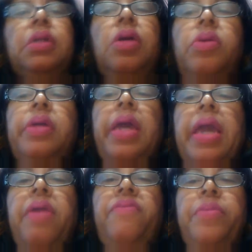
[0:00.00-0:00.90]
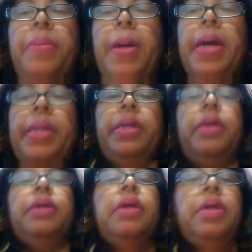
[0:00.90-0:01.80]
Okay,
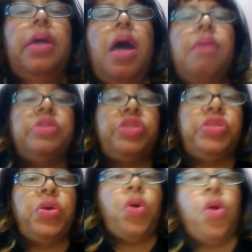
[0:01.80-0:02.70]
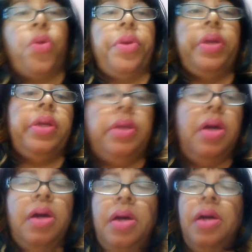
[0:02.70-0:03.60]
everybody. I'm sorry.
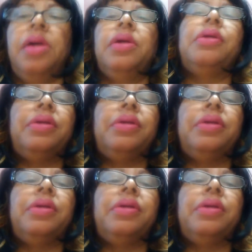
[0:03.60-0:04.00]
I